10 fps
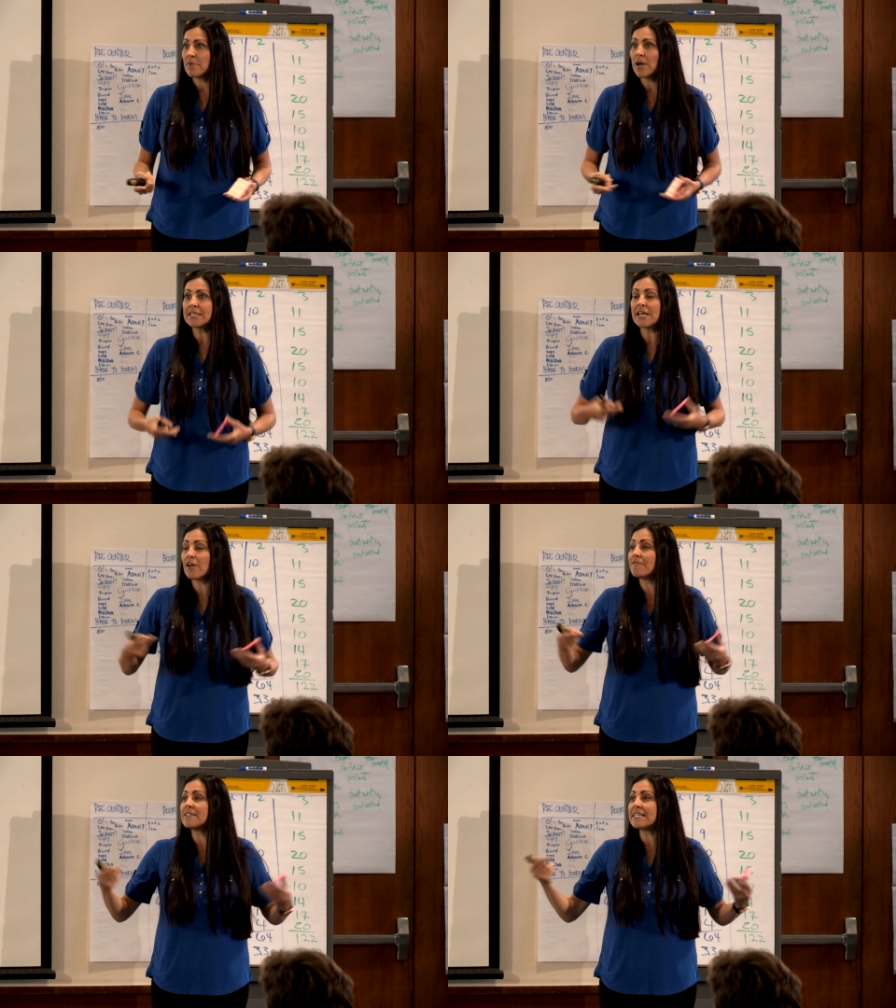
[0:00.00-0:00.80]
A
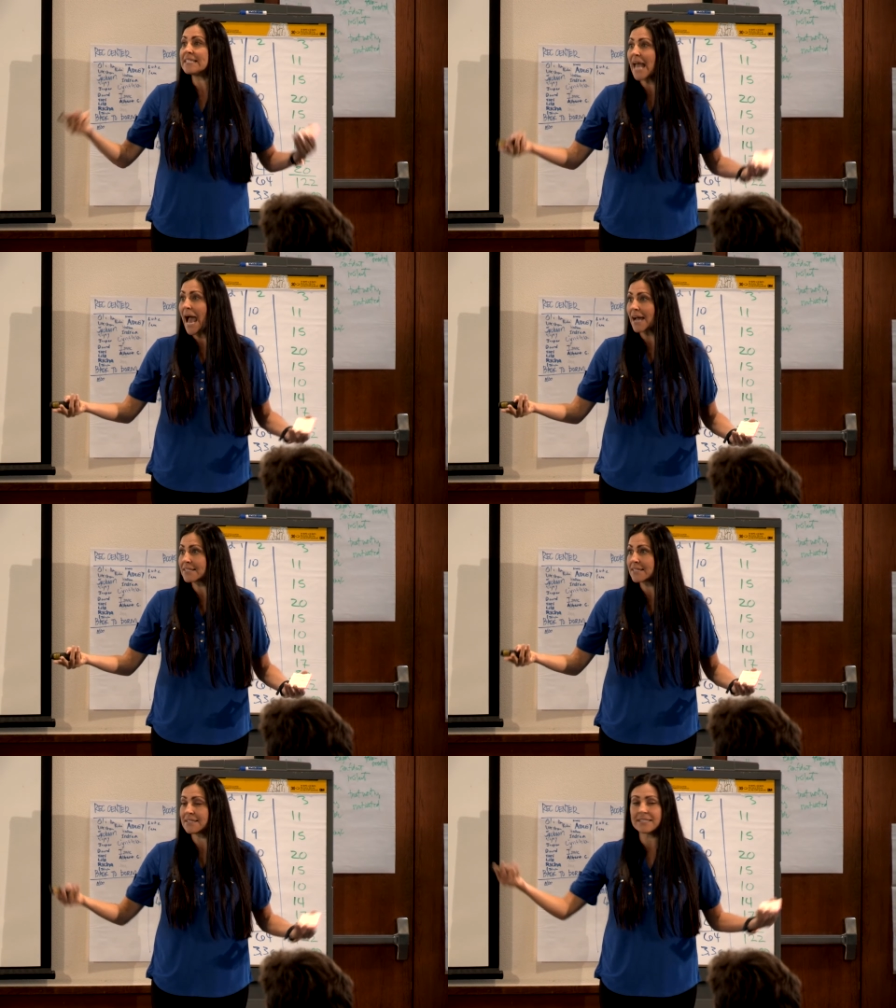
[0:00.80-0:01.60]
tariff is a
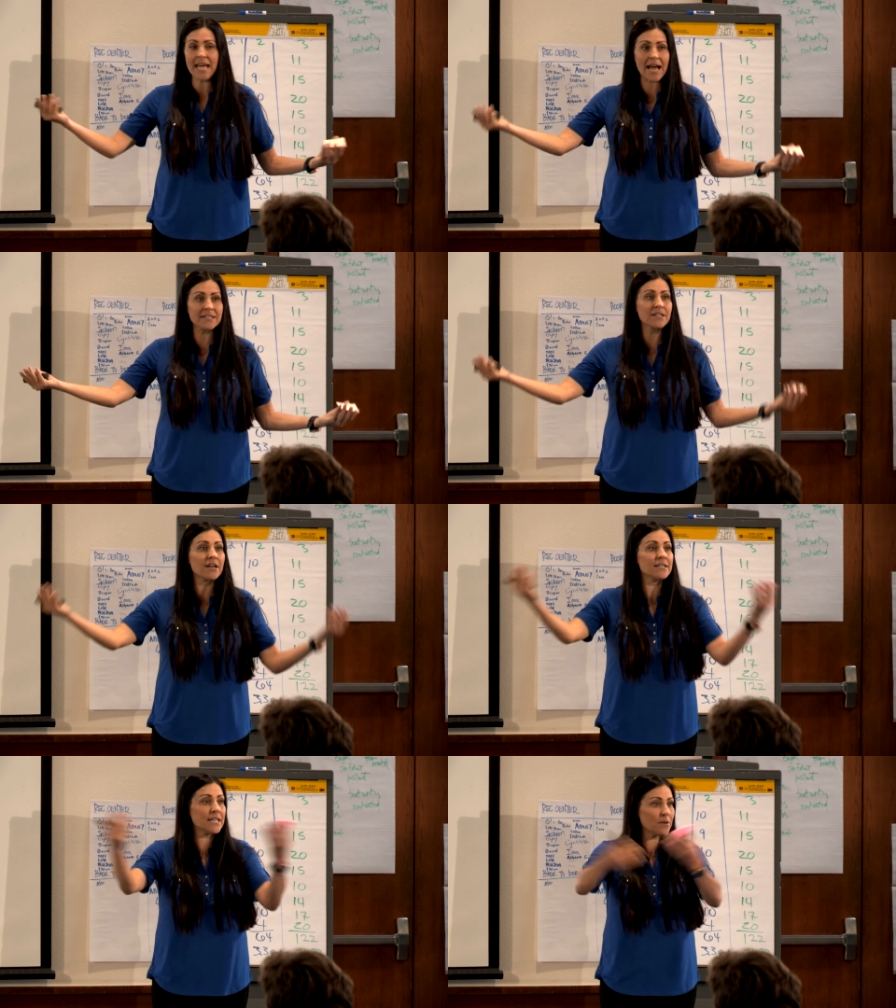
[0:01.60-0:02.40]
tax. It's a tax
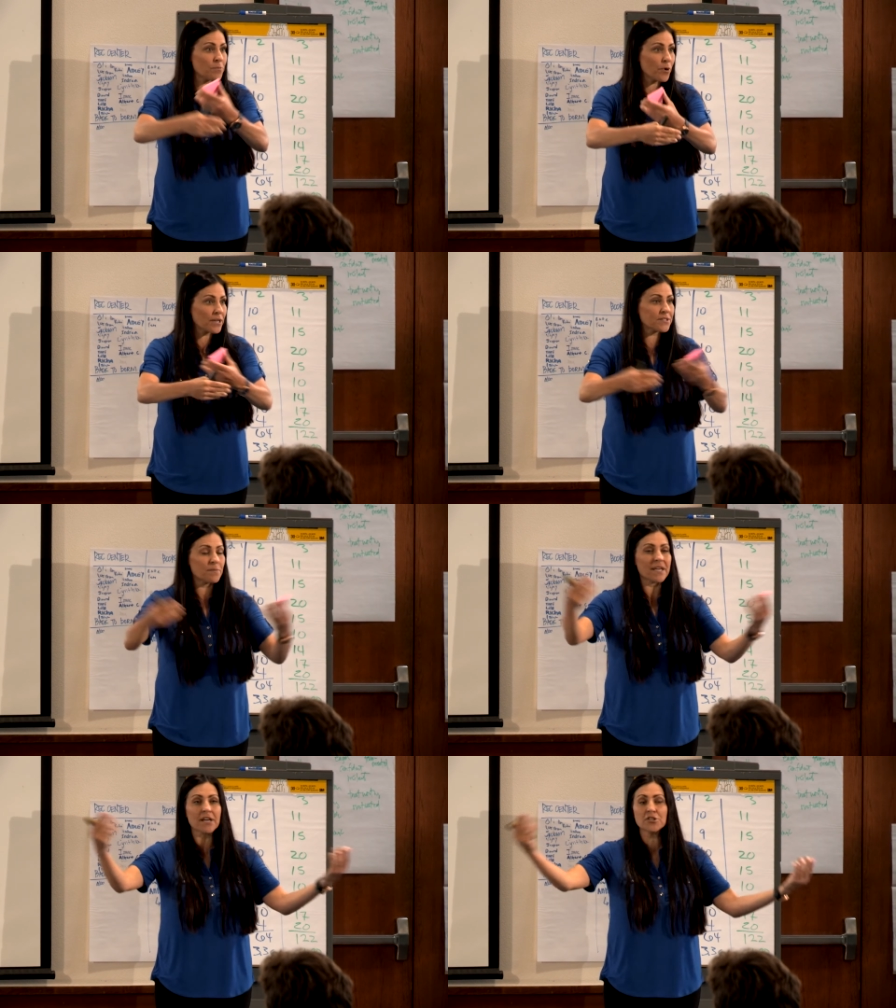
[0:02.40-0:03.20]
on imports. So
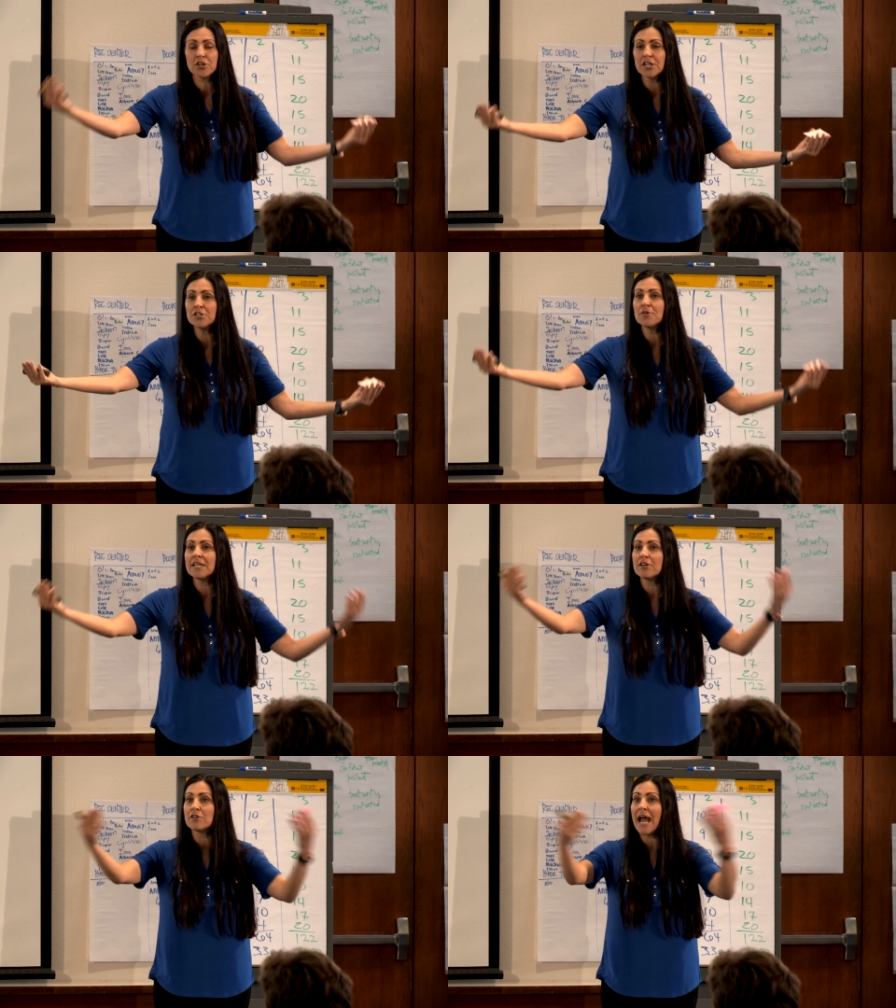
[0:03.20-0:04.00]
because you're going to do an
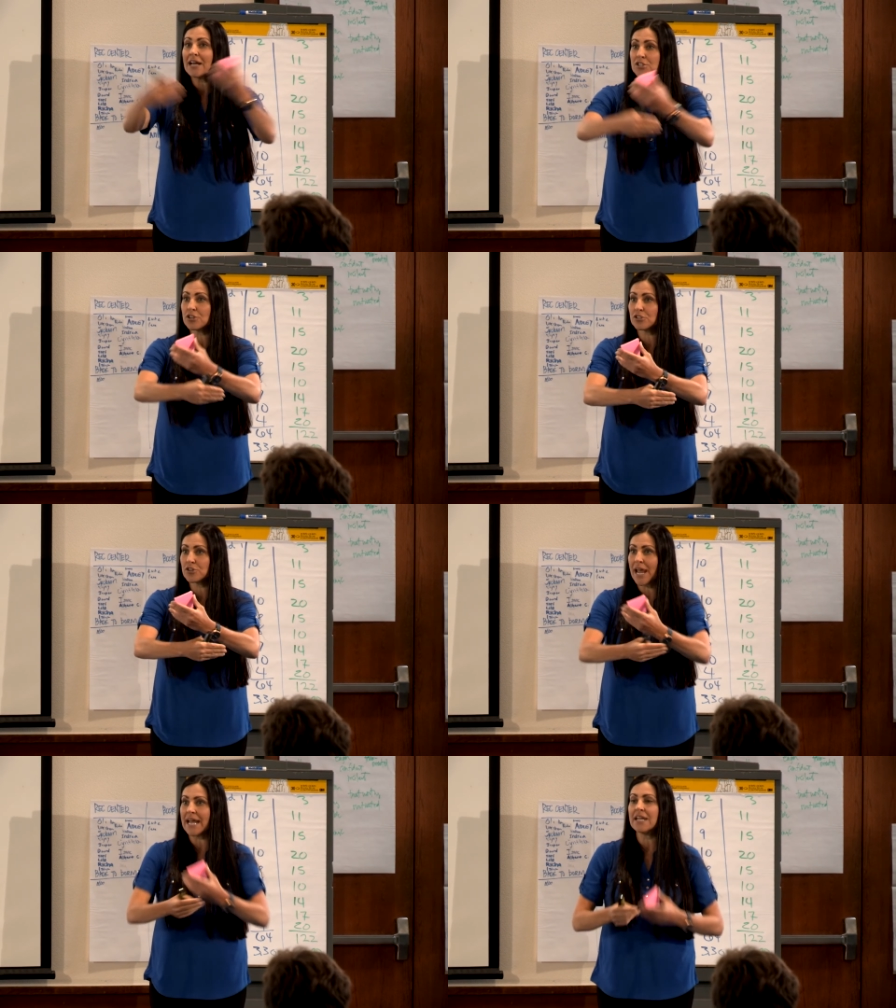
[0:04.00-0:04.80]
international
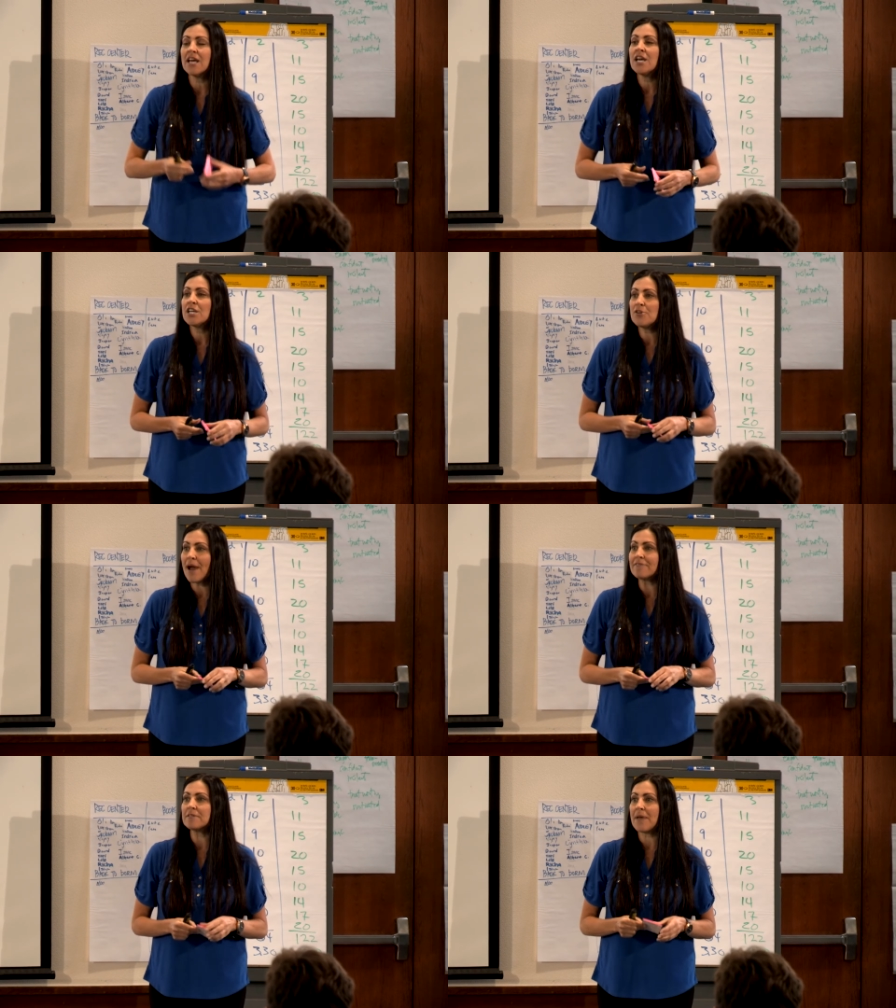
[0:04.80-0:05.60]
trade, you
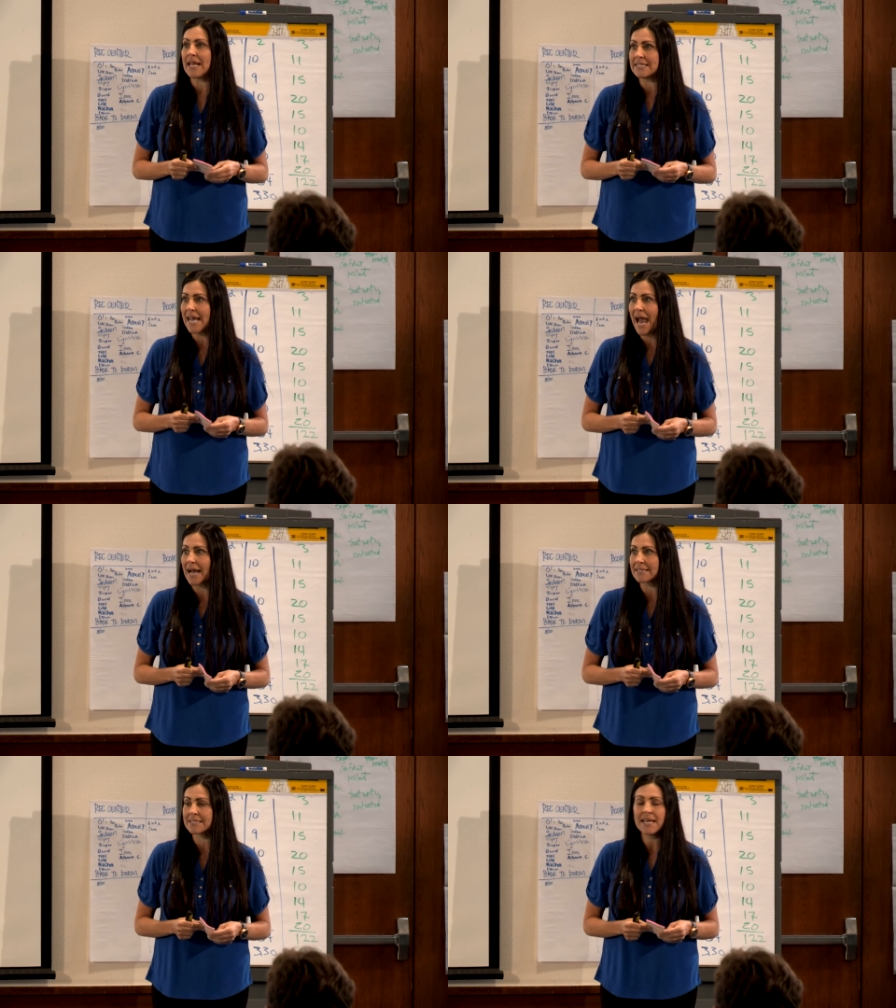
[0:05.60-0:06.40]
have to pay a tax.